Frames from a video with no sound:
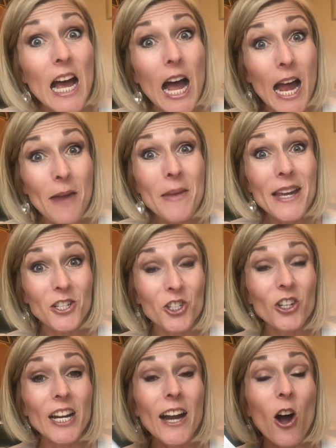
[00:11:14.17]
I make
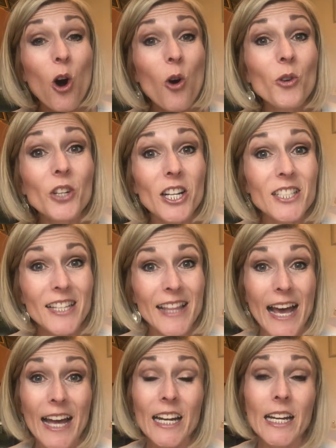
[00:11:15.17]
sure I hold on to
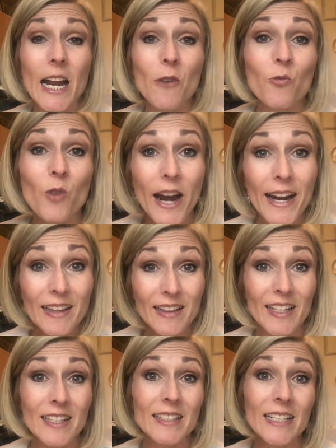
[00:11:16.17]
that and I write
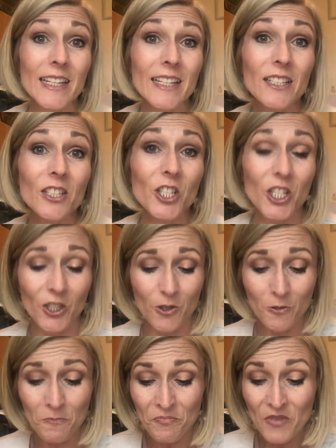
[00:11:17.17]
these
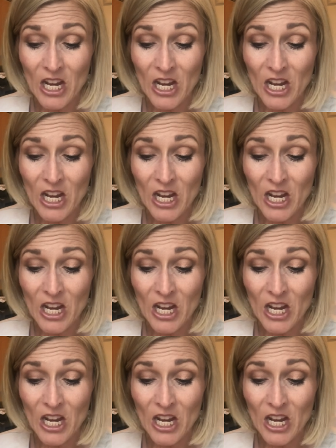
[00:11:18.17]
into